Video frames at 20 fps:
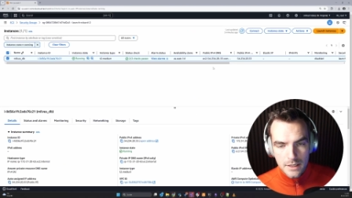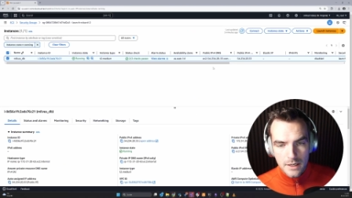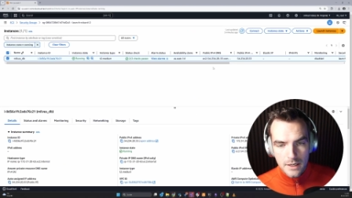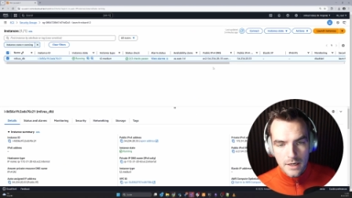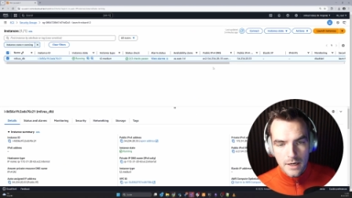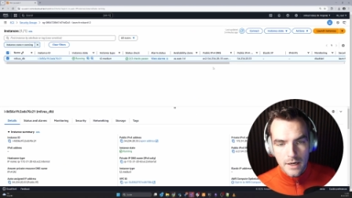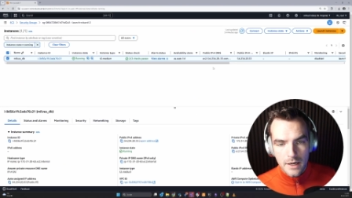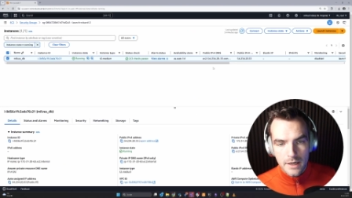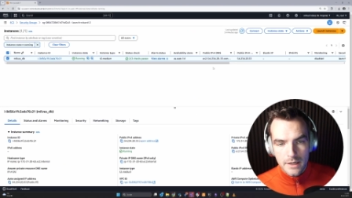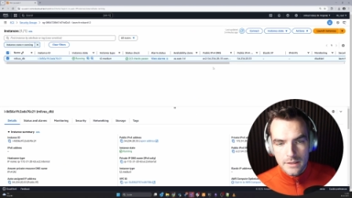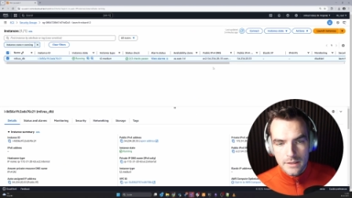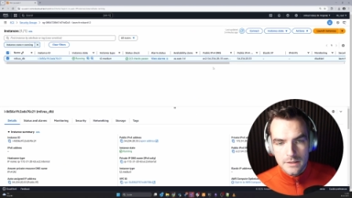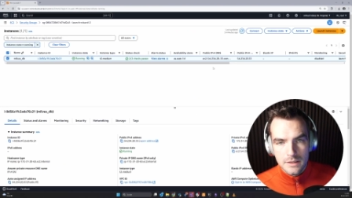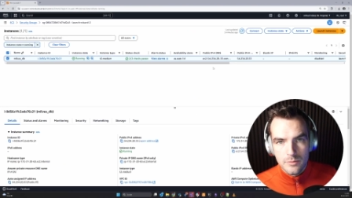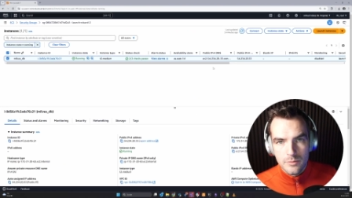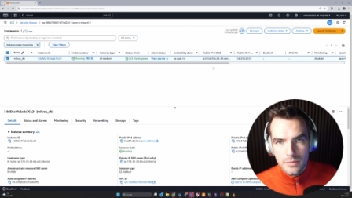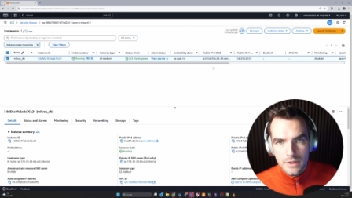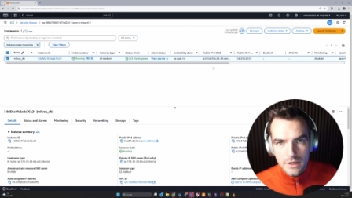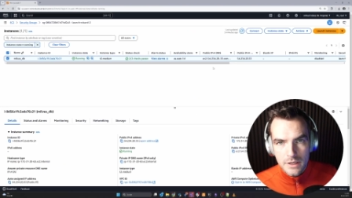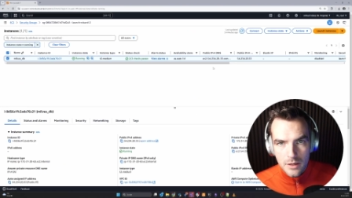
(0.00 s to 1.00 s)
I
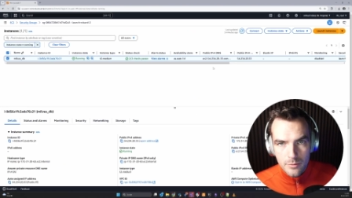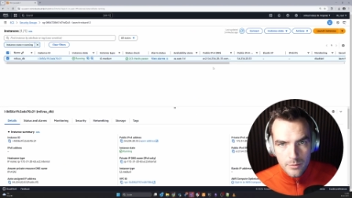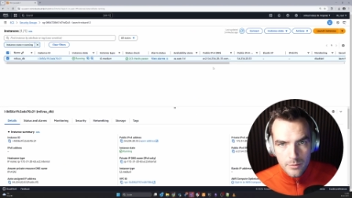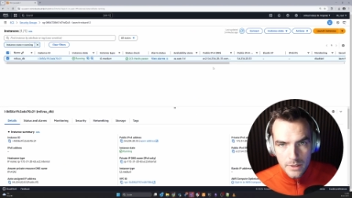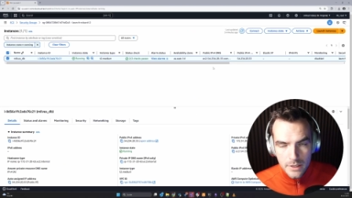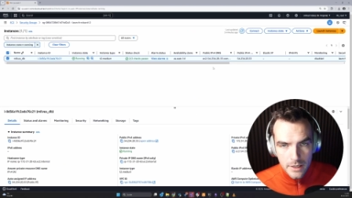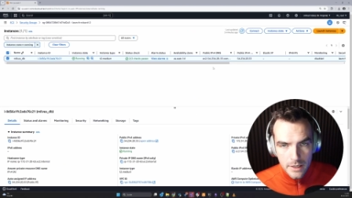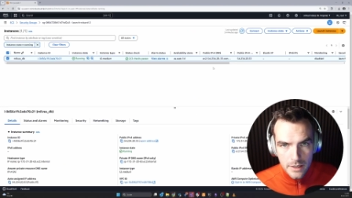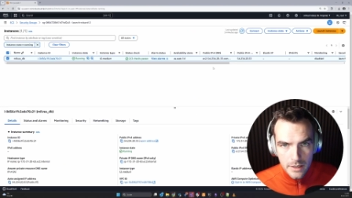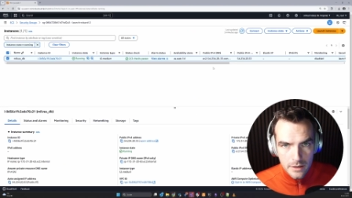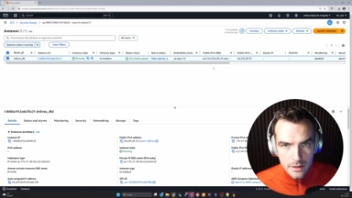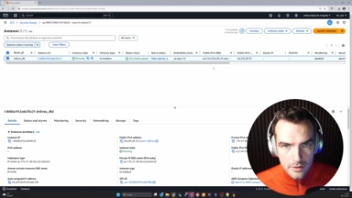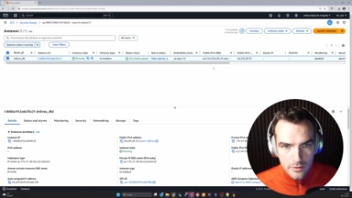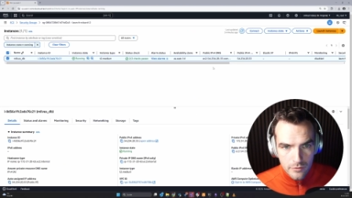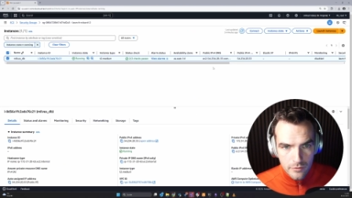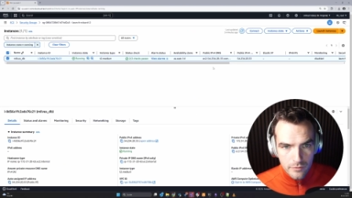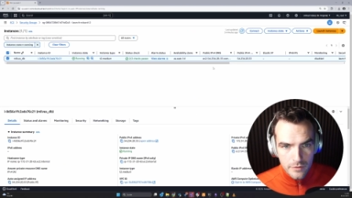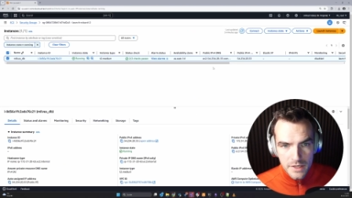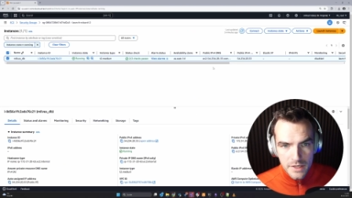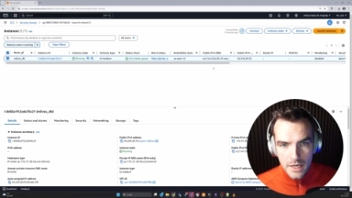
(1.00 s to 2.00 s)
simply got me a
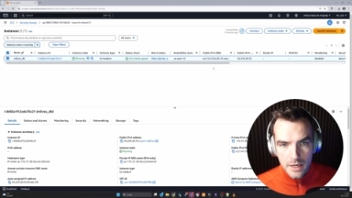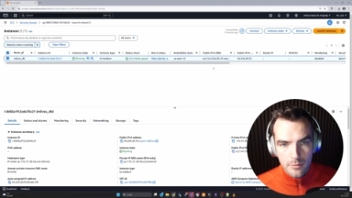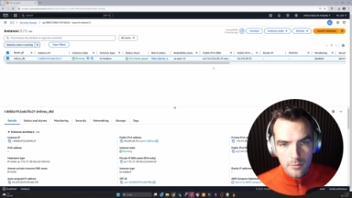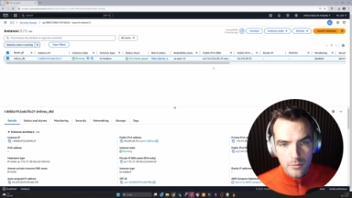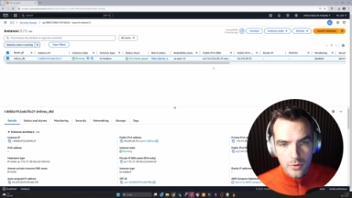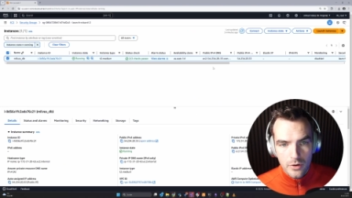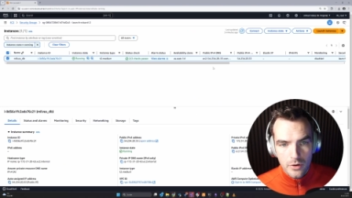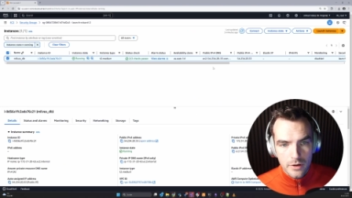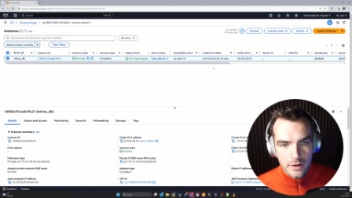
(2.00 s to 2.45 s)
VM on